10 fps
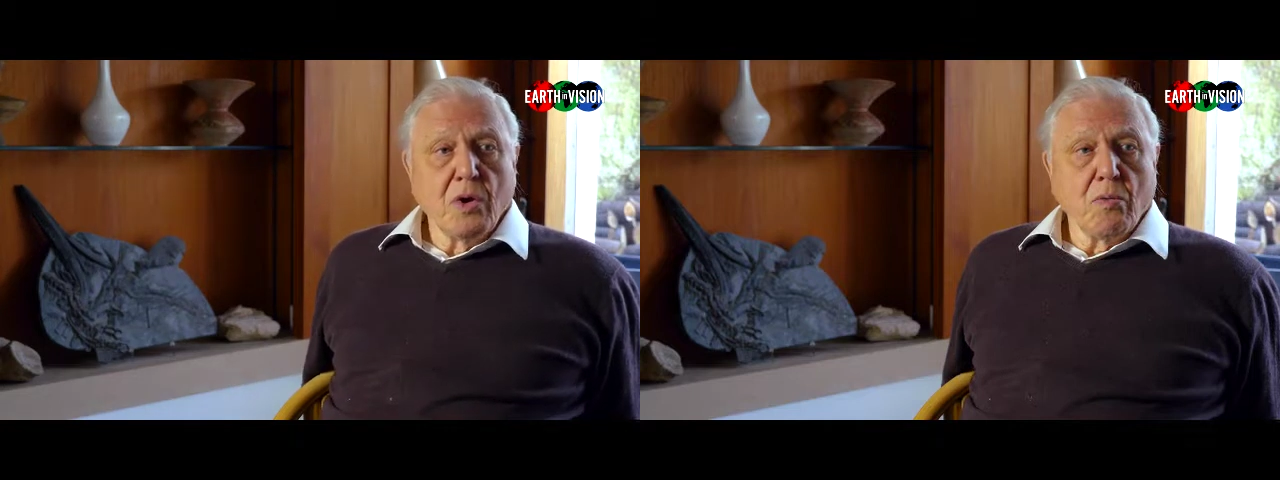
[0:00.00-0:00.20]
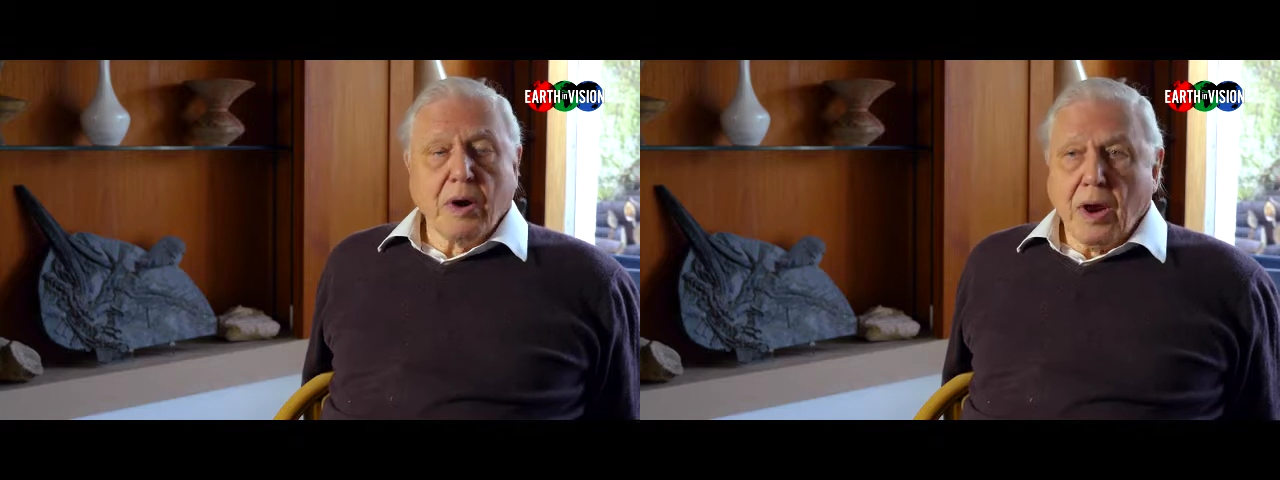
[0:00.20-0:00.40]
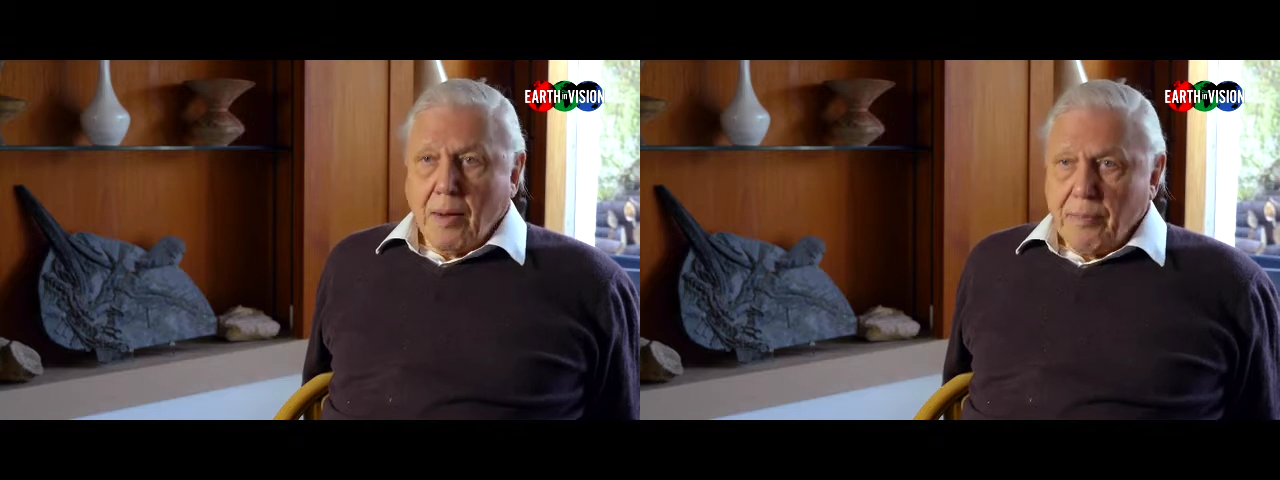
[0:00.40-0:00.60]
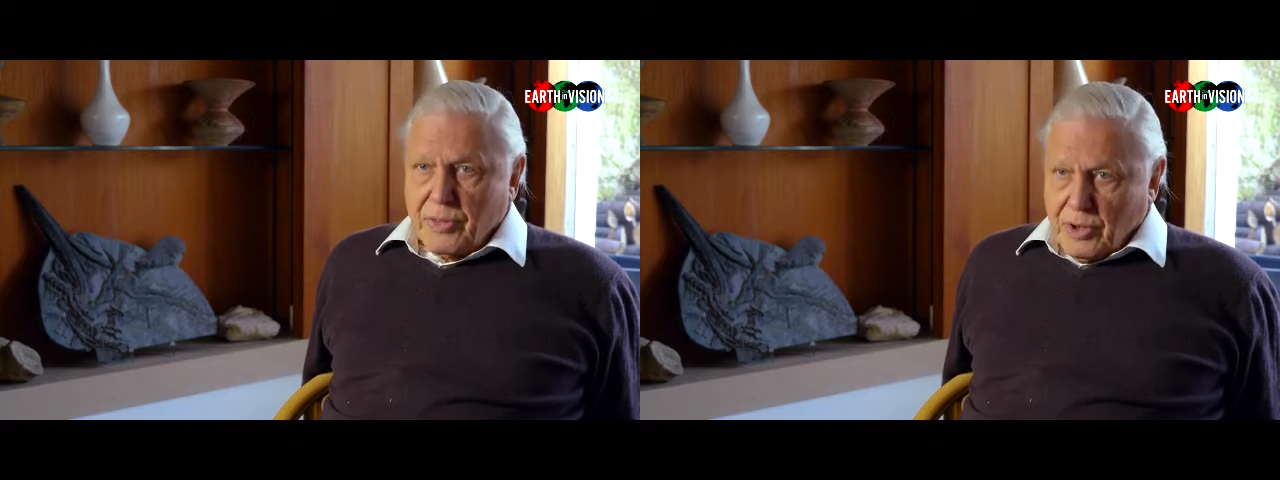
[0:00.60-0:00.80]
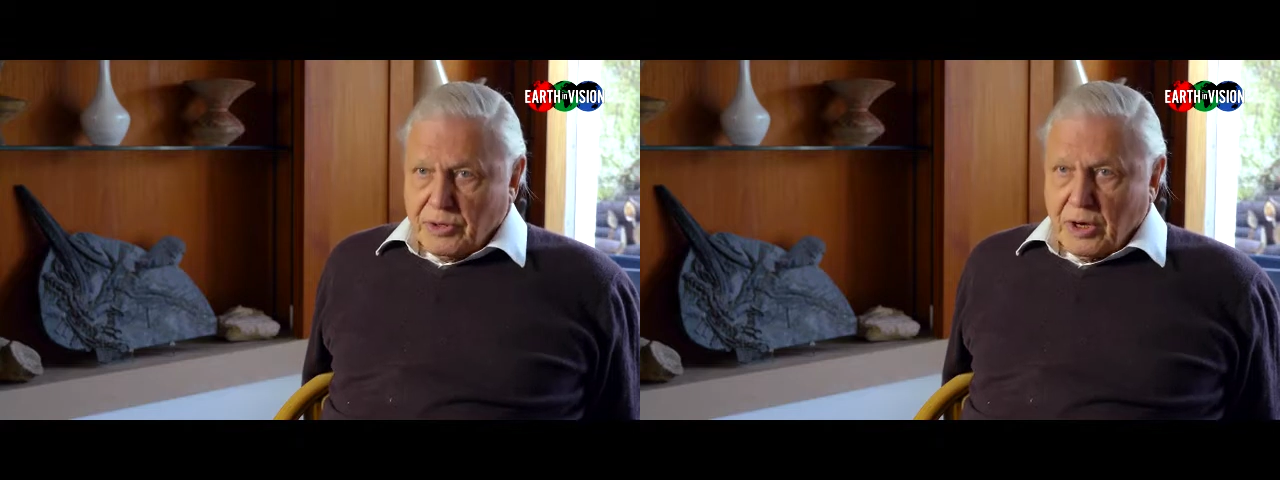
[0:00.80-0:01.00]

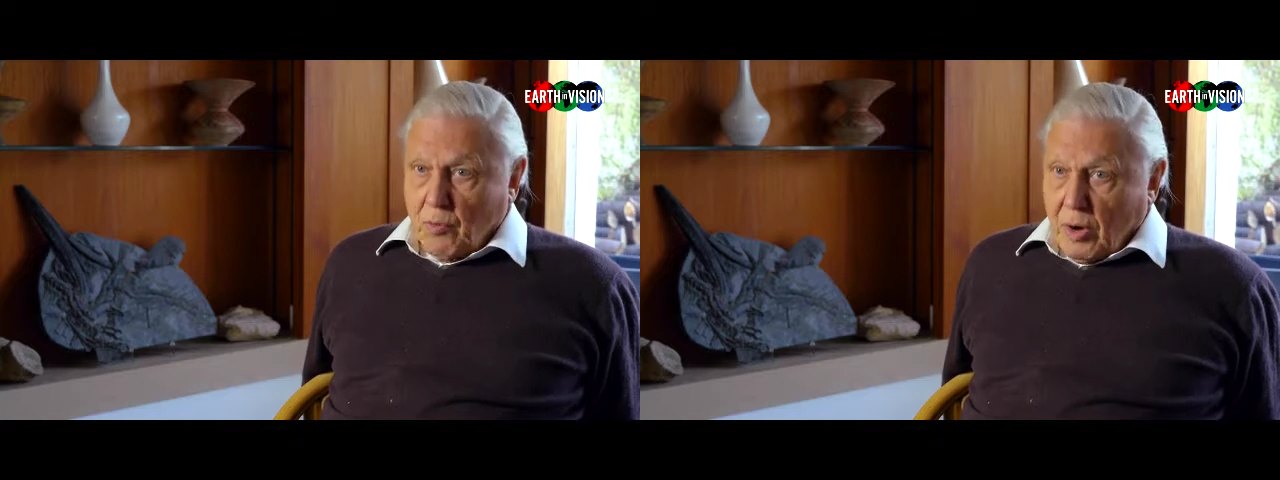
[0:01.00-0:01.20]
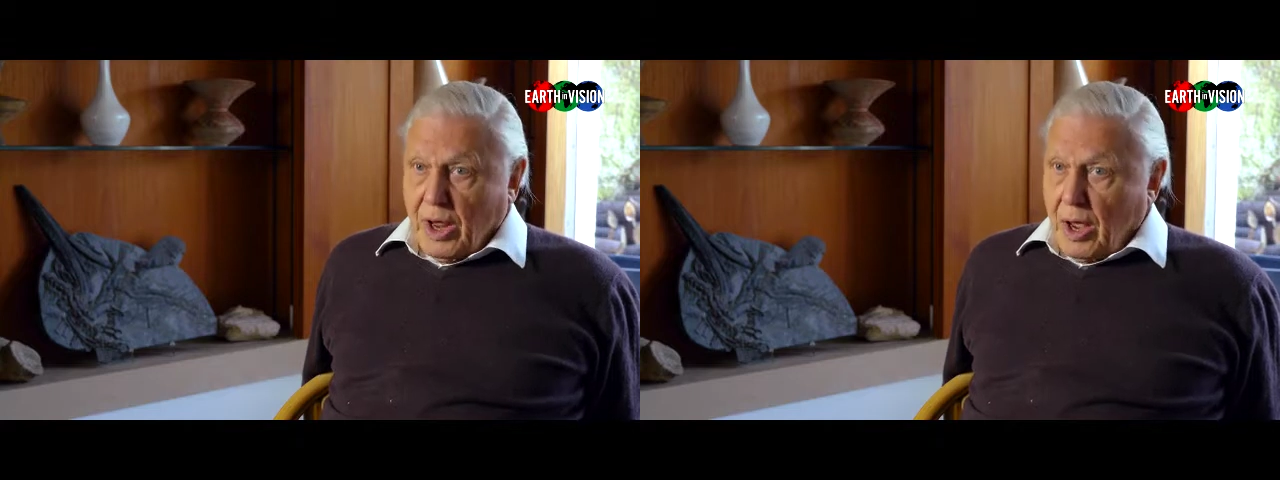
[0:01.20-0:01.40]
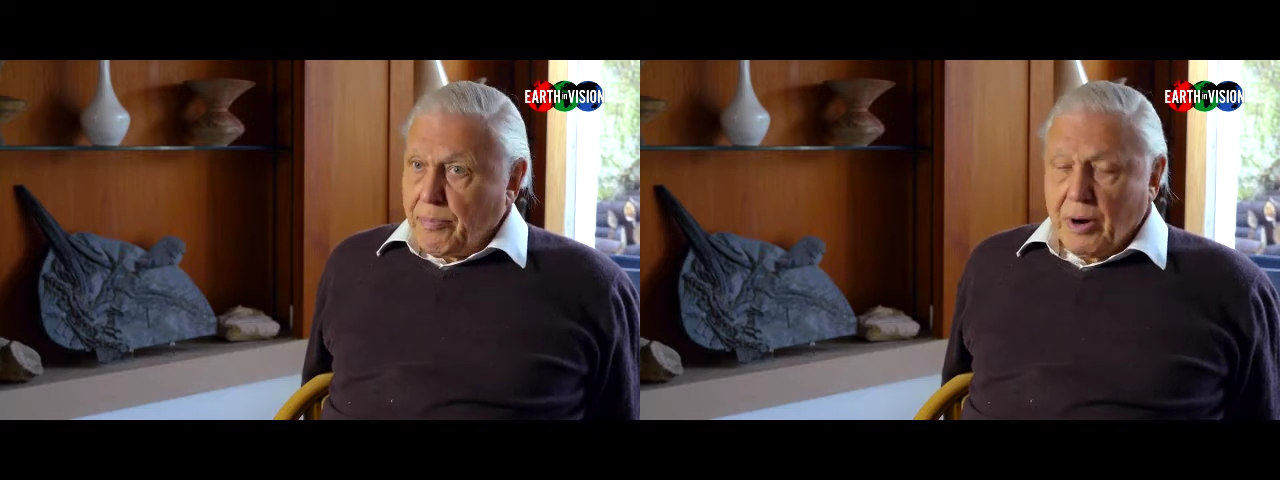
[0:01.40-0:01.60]
1-hour